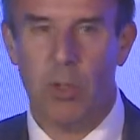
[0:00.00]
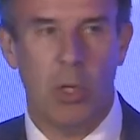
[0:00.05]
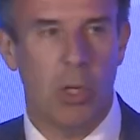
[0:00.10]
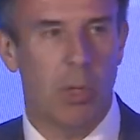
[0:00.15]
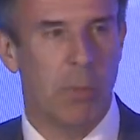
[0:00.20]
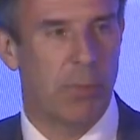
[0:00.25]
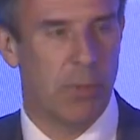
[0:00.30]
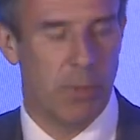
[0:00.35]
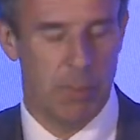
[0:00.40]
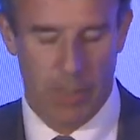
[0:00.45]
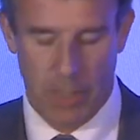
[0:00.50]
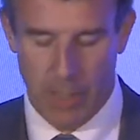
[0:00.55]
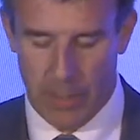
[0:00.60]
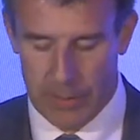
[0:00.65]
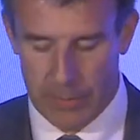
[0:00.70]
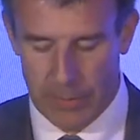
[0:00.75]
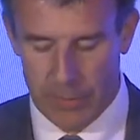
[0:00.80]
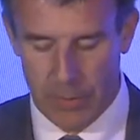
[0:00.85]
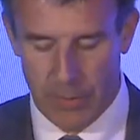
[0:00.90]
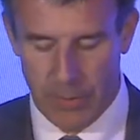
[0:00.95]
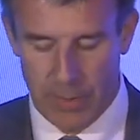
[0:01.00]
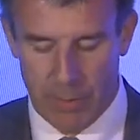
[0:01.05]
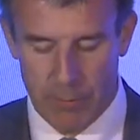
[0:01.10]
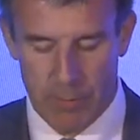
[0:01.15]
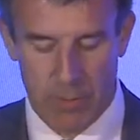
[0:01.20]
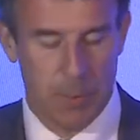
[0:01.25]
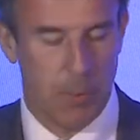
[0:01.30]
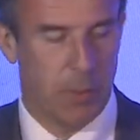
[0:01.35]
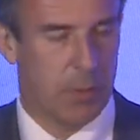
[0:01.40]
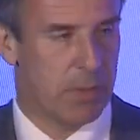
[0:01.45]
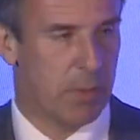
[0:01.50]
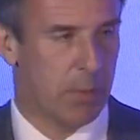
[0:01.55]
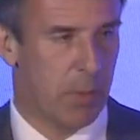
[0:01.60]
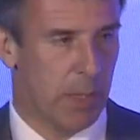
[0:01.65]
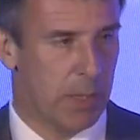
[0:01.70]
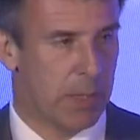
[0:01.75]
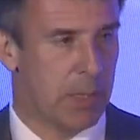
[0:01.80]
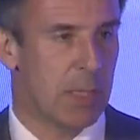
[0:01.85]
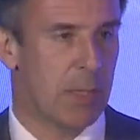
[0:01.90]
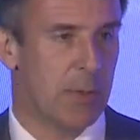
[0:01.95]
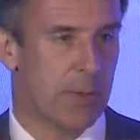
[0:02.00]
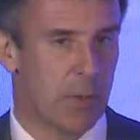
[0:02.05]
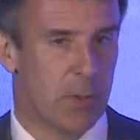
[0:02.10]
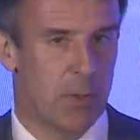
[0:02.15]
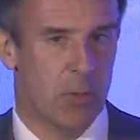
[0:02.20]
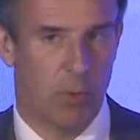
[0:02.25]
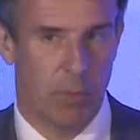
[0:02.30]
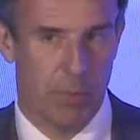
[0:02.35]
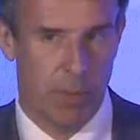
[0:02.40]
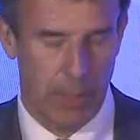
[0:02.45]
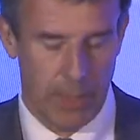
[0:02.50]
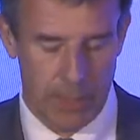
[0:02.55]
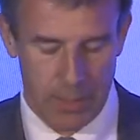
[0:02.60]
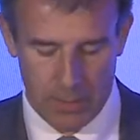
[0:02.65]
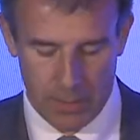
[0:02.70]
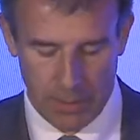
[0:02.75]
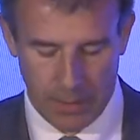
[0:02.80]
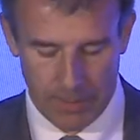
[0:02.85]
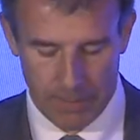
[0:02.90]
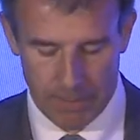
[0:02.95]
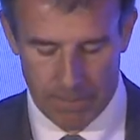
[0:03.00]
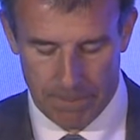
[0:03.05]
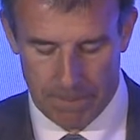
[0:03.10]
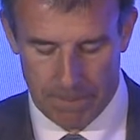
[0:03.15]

compromise to their responsibilities for core policing.